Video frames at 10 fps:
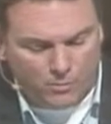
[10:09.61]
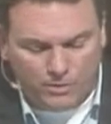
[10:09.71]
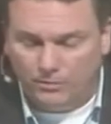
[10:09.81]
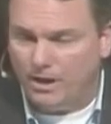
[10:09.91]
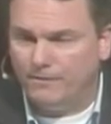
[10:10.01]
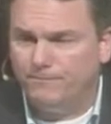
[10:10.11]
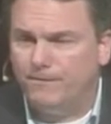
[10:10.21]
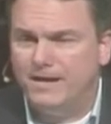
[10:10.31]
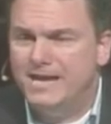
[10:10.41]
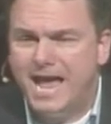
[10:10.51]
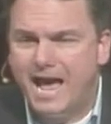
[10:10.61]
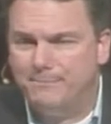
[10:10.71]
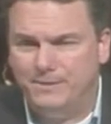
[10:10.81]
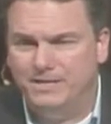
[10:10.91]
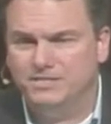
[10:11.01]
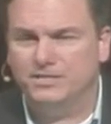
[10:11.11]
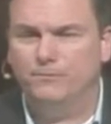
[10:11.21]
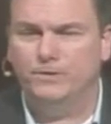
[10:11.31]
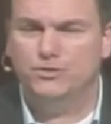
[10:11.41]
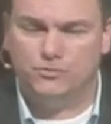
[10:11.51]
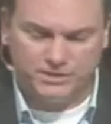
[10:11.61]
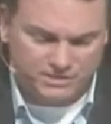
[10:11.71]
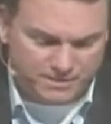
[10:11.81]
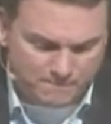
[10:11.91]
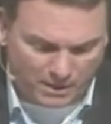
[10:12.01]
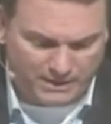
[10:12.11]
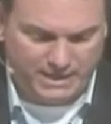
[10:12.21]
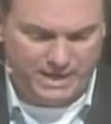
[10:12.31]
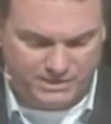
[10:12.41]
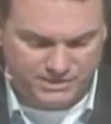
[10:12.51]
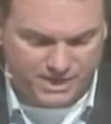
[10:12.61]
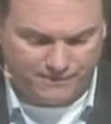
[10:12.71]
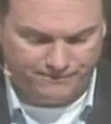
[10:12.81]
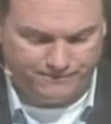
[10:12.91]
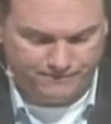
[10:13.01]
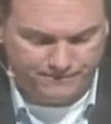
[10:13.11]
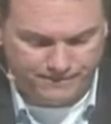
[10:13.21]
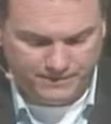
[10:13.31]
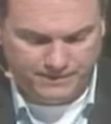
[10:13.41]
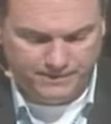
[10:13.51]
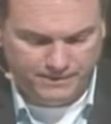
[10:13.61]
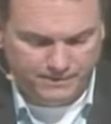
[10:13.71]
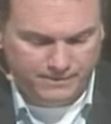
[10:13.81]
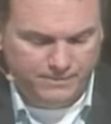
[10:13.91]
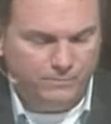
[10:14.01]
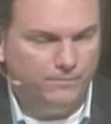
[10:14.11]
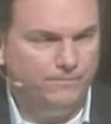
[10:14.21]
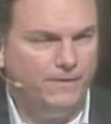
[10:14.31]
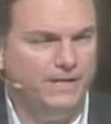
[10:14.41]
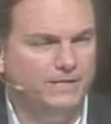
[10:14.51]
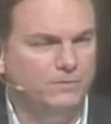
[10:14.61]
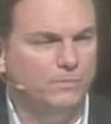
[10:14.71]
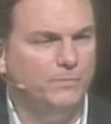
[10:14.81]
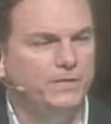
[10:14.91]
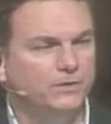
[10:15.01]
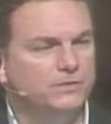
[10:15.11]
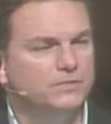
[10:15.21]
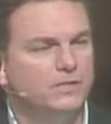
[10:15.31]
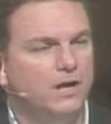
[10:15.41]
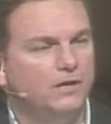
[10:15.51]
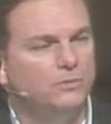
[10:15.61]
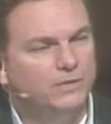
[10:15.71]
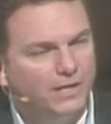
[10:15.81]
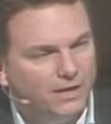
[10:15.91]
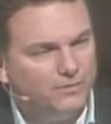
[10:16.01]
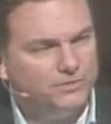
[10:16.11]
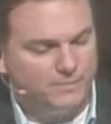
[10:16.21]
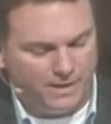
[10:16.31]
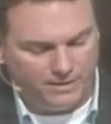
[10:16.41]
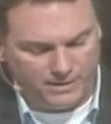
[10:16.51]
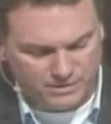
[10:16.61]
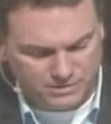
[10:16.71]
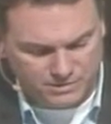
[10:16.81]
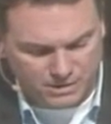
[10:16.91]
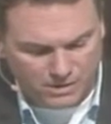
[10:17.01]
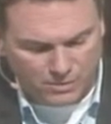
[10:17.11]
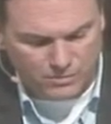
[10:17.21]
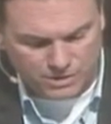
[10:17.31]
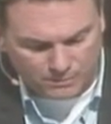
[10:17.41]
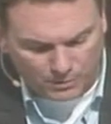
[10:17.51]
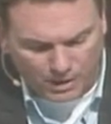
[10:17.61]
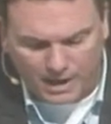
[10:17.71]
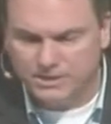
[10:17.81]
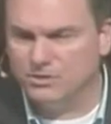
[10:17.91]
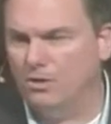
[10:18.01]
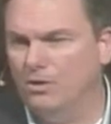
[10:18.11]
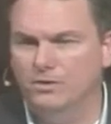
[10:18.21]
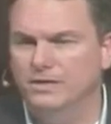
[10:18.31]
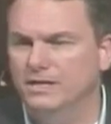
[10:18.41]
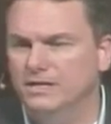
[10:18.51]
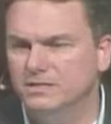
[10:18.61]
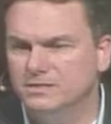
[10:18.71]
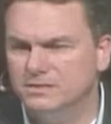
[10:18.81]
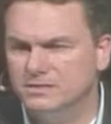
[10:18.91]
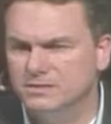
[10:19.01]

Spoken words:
We'll not find happiness if we trust in money and stuff. We'll find it when we look to the God who cares about us, who supplies all our needs.